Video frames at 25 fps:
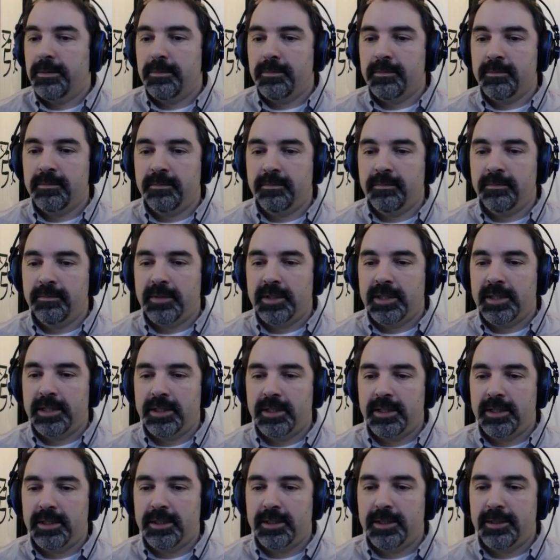
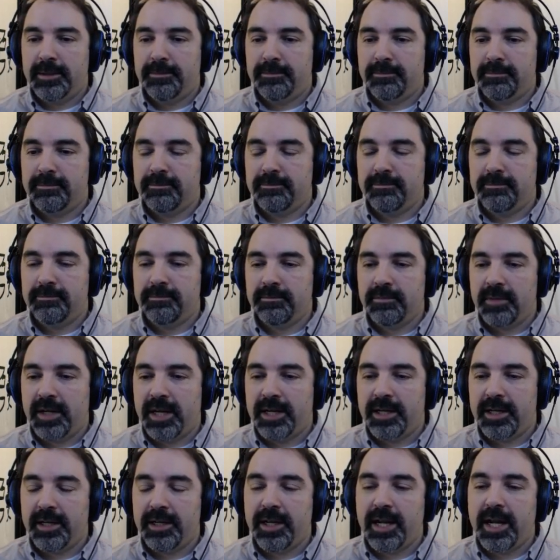
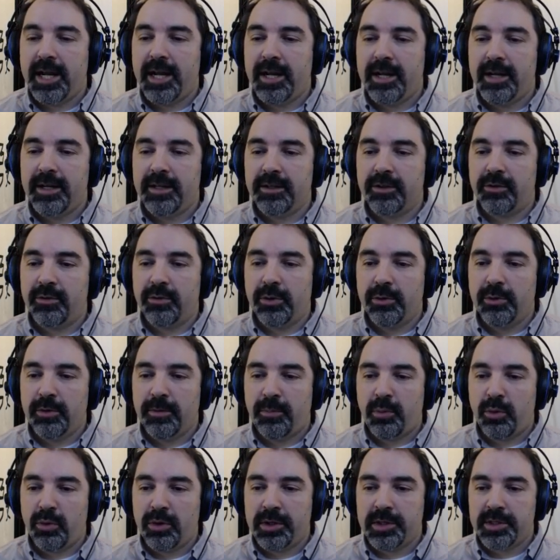And a crew
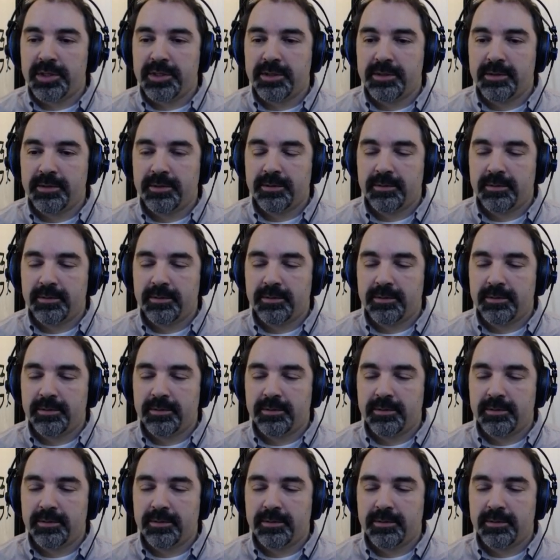report.